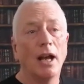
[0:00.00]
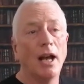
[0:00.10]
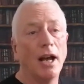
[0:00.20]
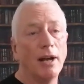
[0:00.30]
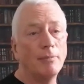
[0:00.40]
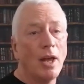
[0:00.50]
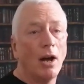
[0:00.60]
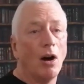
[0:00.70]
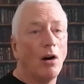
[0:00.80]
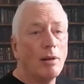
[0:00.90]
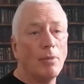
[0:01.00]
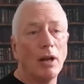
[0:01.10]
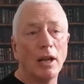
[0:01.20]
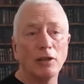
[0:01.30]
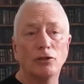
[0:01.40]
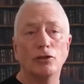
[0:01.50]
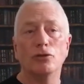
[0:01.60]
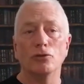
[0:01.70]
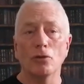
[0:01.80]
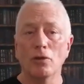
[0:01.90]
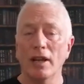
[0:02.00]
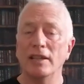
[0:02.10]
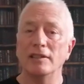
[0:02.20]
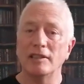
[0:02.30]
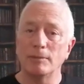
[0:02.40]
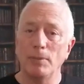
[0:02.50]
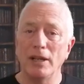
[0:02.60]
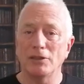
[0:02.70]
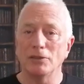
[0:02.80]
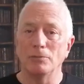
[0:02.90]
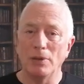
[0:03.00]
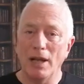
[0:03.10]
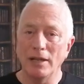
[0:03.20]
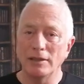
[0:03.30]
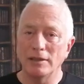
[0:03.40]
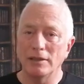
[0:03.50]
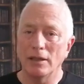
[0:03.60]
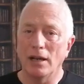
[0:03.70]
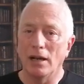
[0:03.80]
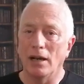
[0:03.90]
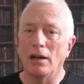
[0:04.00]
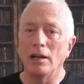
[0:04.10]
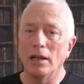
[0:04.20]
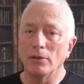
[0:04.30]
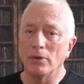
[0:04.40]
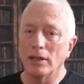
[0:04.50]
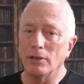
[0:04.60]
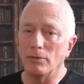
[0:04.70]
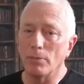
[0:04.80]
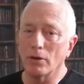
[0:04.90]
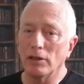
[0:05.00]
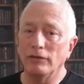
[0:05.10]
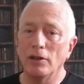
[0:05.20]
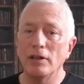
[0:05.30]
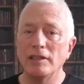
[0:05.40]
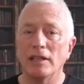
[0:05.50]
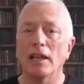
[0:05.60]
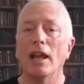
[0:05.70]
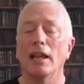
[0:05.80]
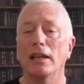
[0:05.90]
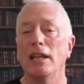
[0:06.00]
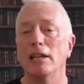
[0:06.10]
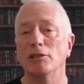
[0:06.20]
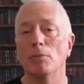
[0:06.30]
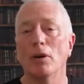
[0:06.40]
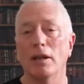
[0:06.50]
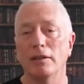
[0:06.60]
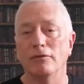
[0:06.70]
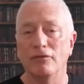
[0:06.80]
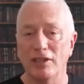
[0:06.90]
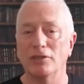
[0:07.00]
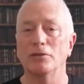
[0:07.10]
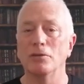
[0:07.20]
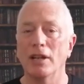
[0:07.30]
I might like to draw it in spit or blood. I like working with bodily fluids. It keeps my visceral